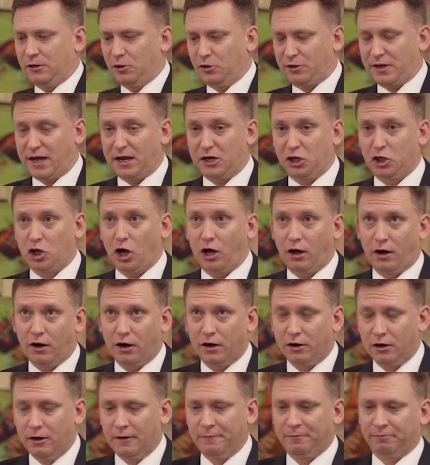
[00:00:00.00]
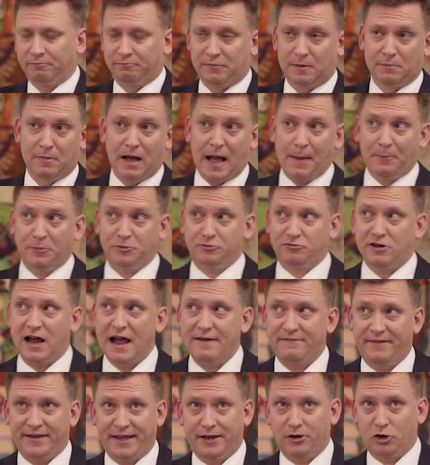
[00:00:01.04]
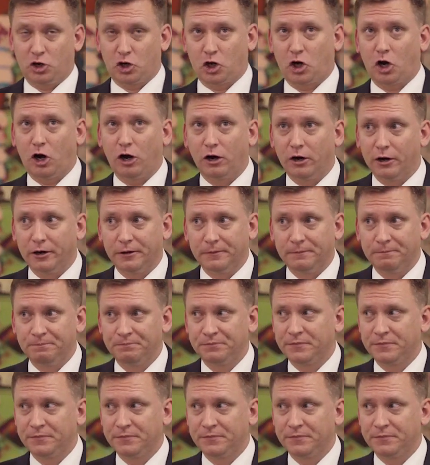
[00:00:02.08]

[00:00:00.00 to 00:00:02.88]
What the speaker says: look on guard, my mom's driving in her car